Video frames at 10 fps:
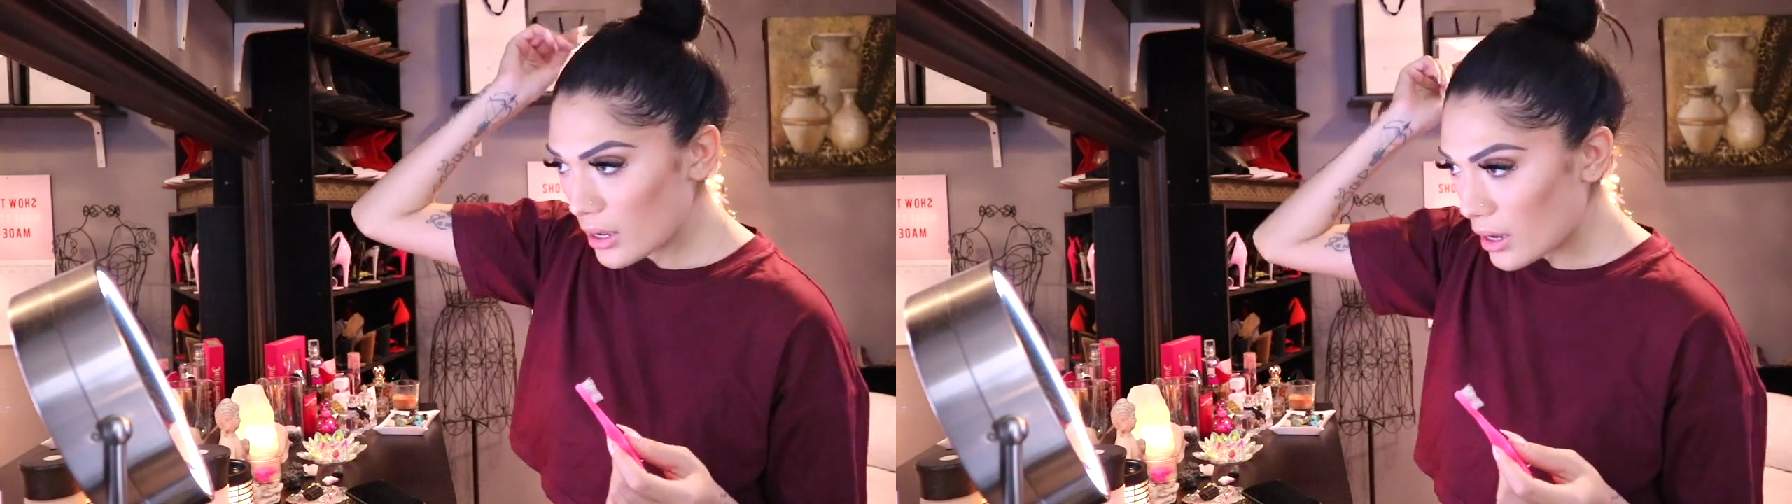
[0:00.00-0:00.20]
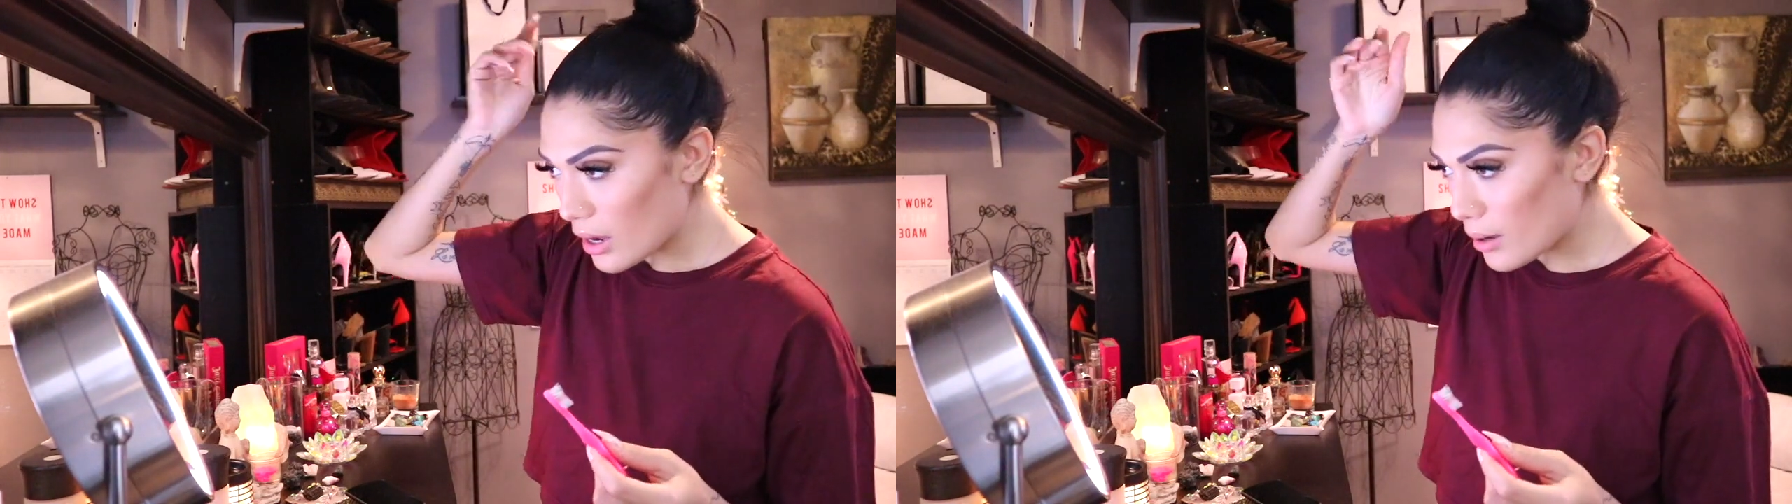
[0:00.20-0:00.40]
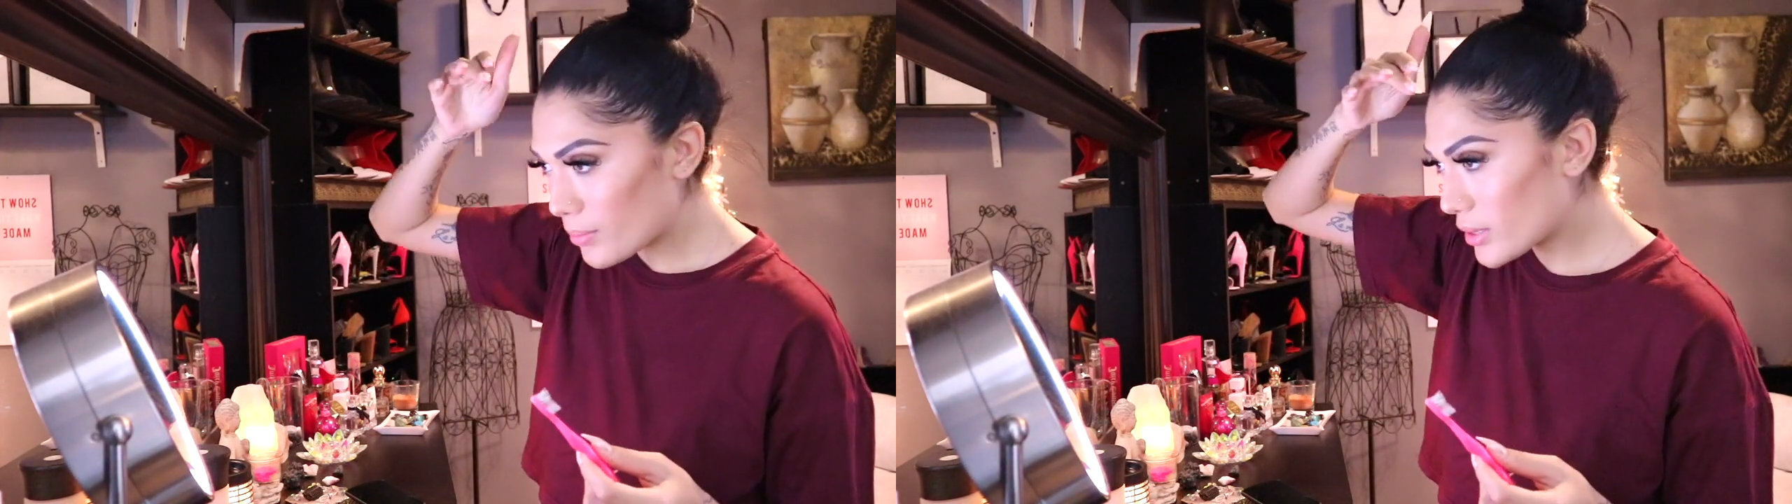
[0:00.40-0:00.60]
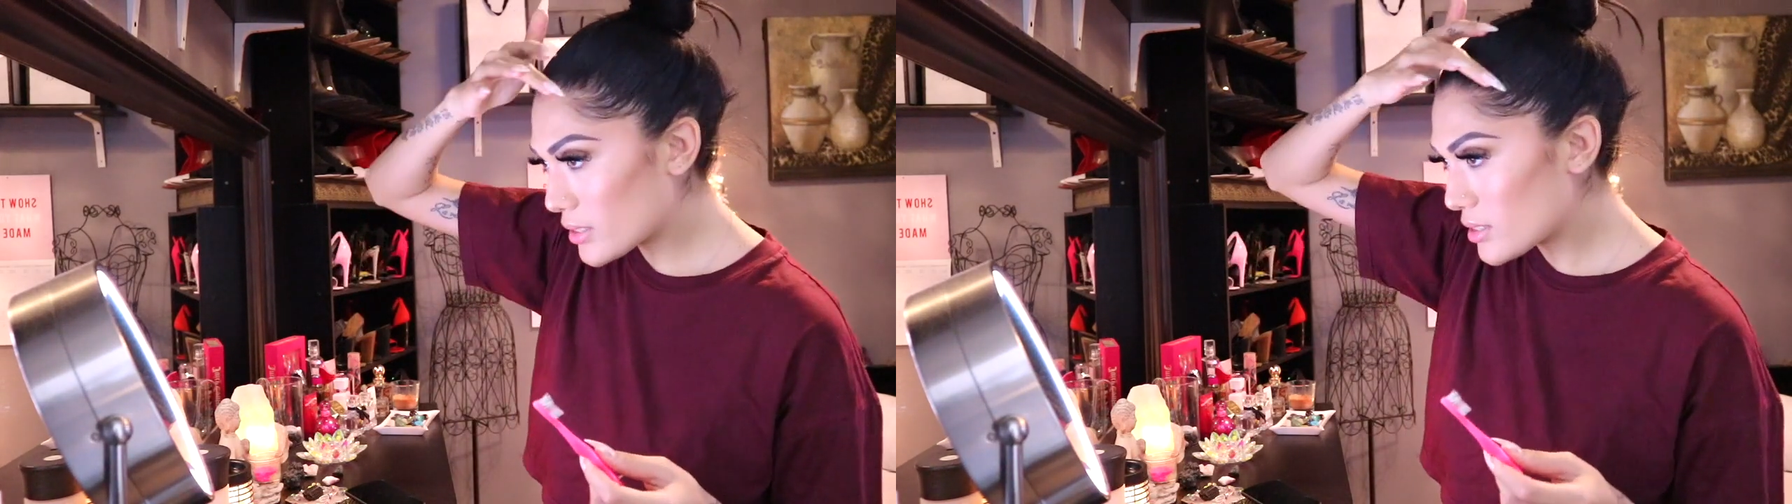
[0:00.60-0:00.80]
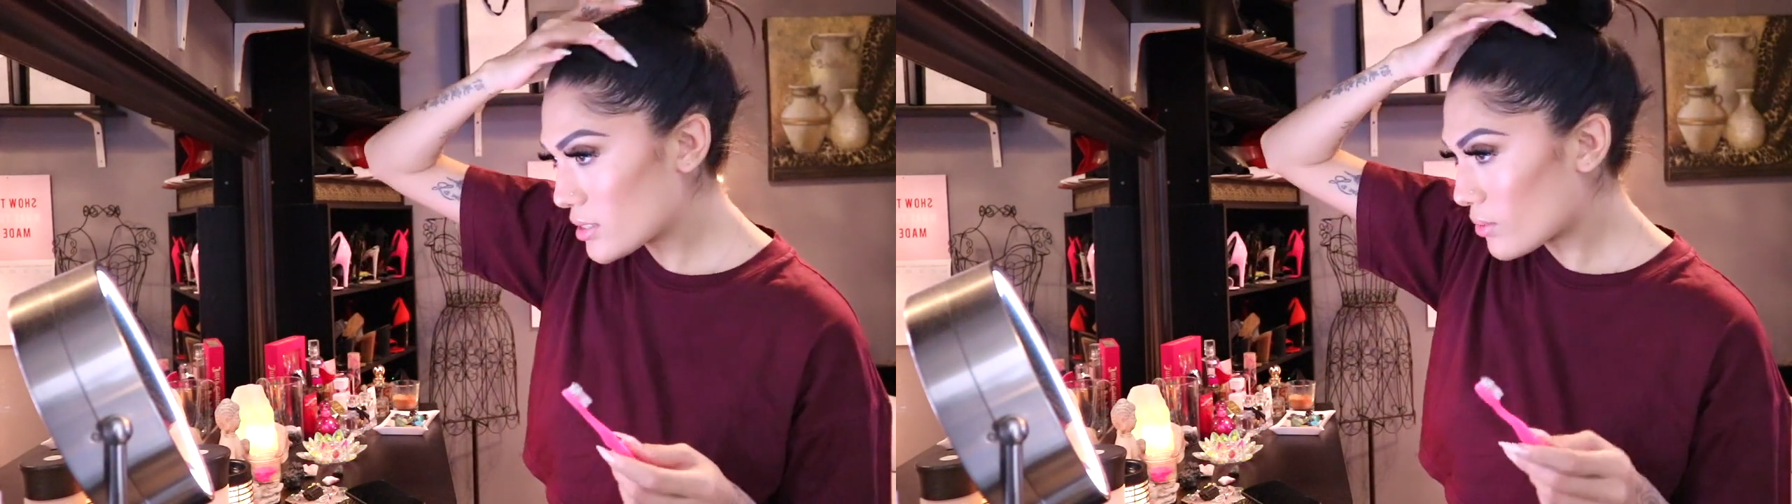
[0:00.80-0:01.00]
Um, but
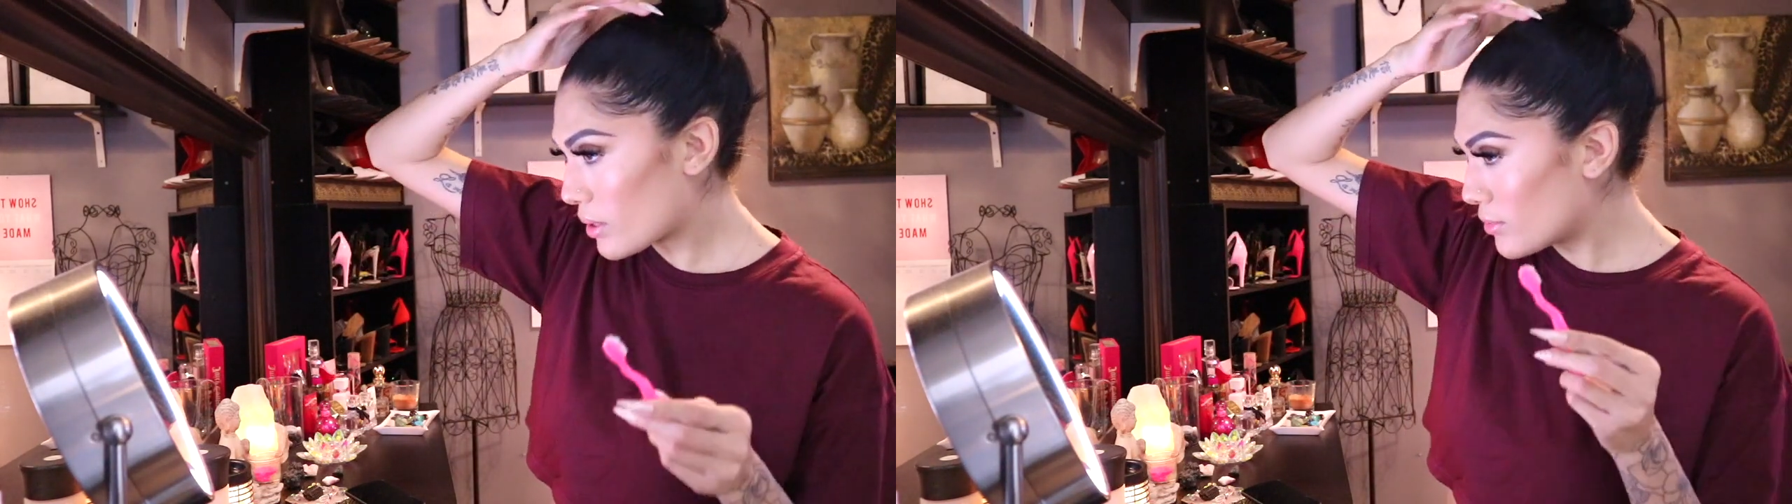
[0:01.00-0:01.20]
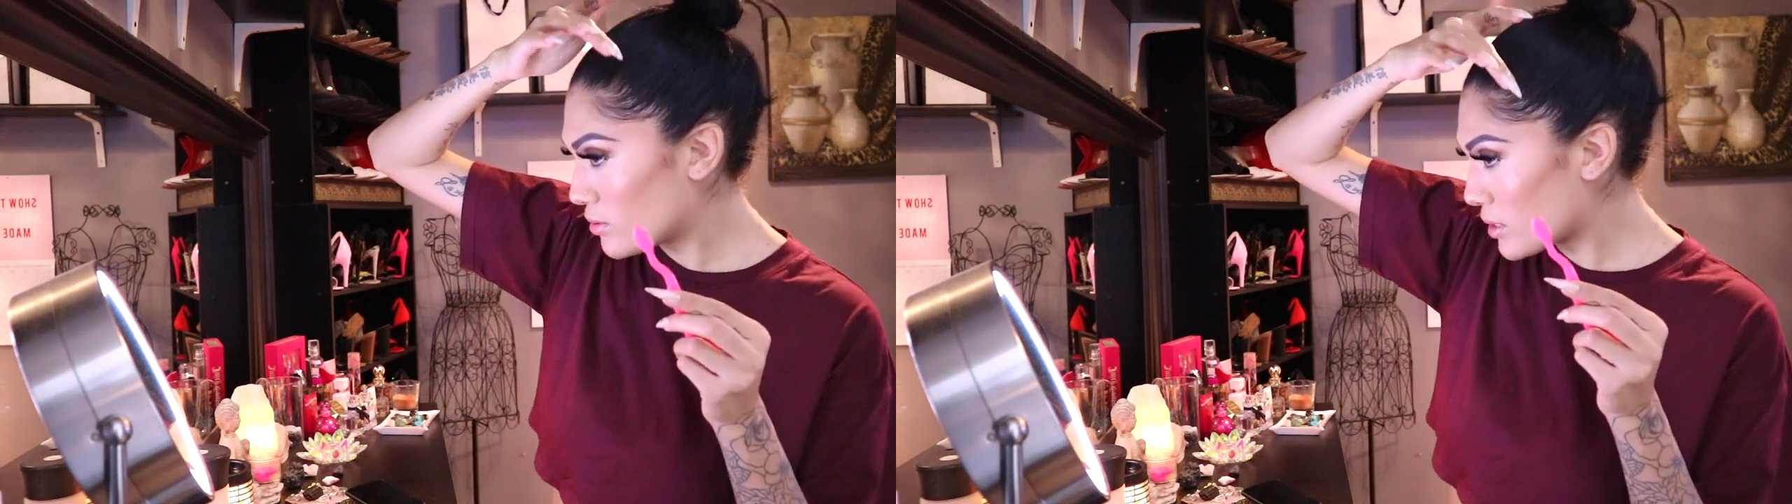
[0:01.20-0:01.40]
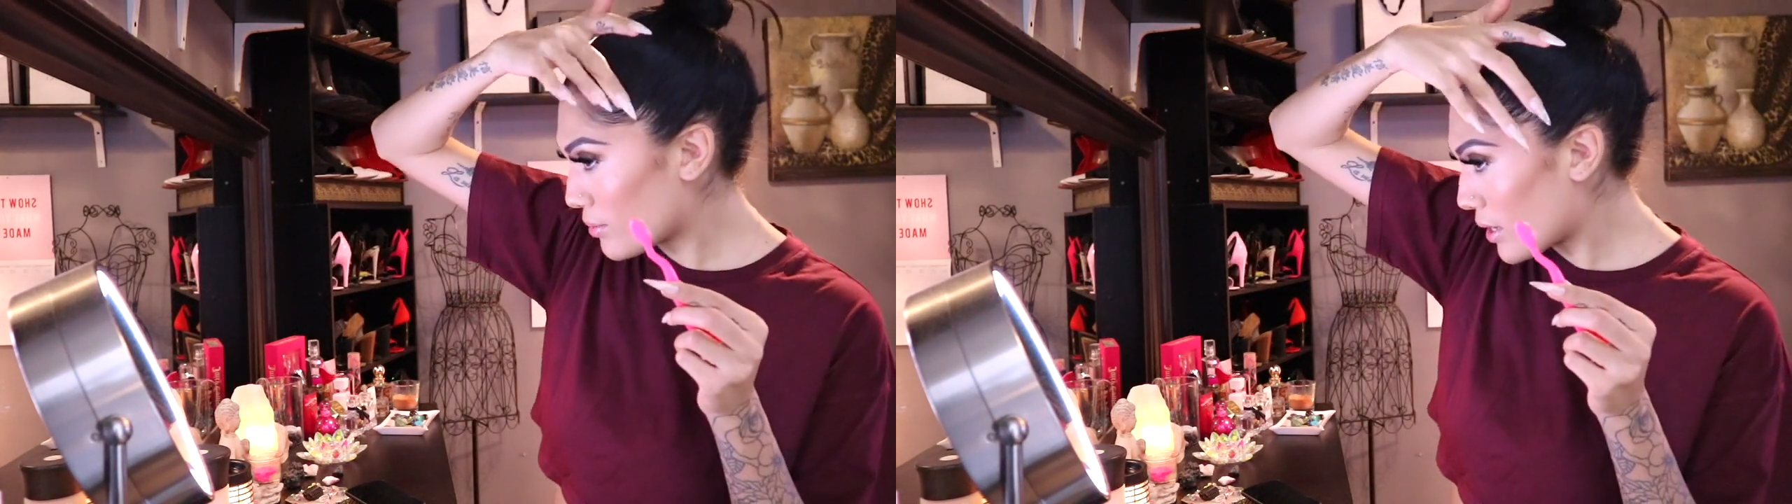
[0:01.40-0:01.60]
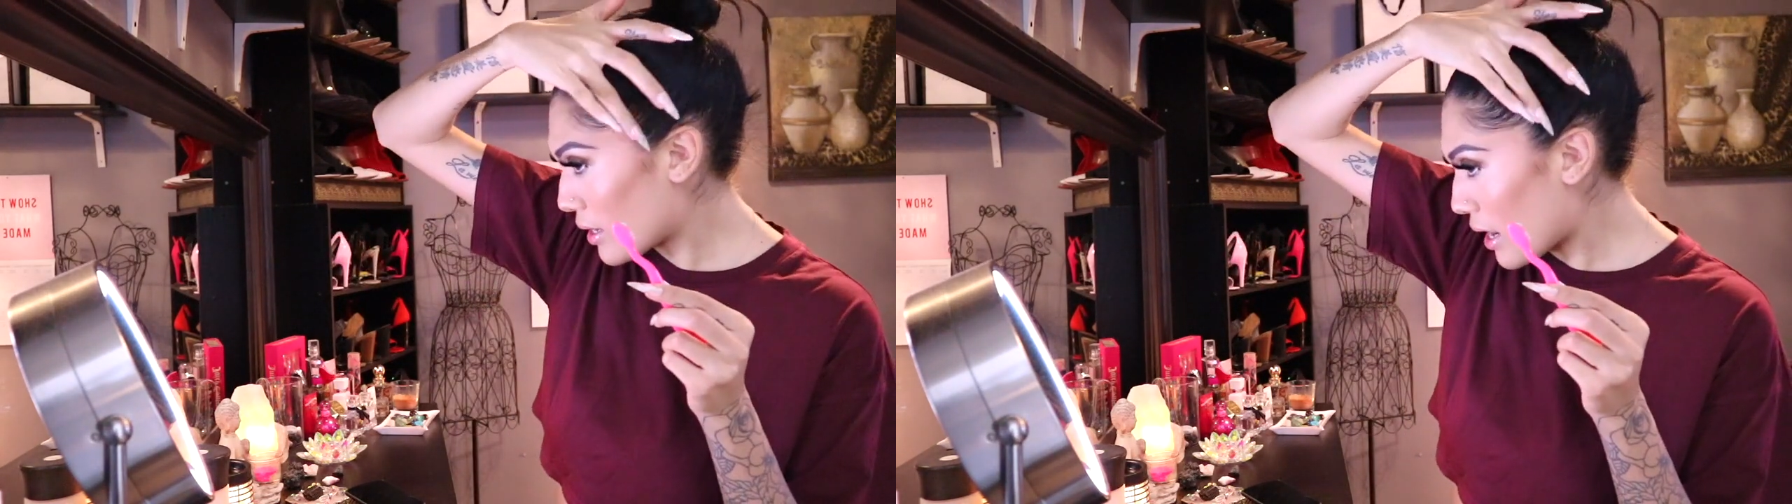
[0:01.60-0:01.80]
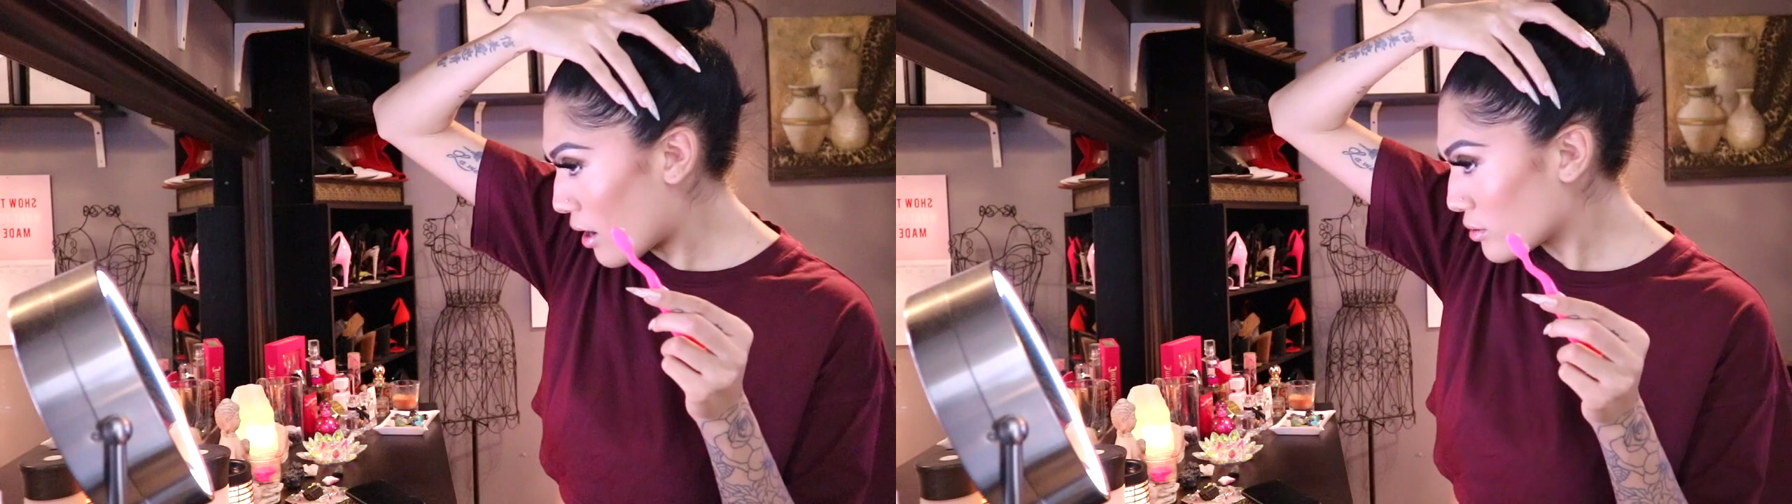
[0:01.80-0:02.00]
this is the one I'm using right
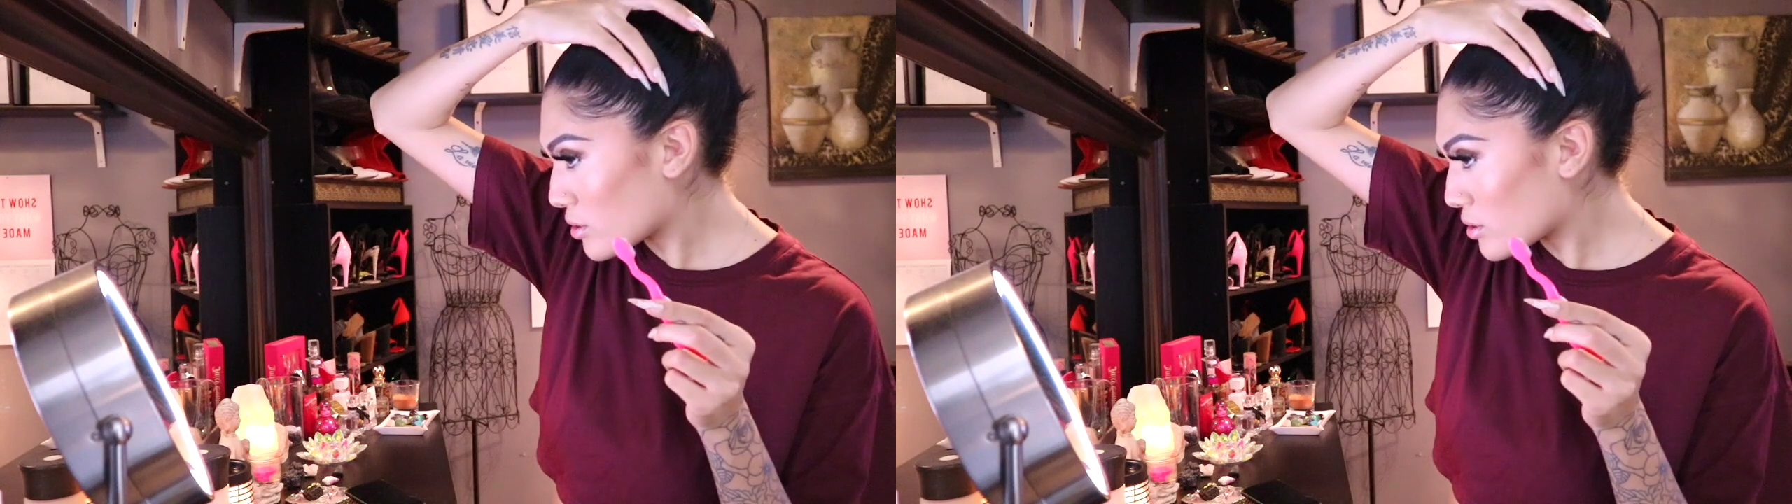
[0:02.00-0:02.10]
now.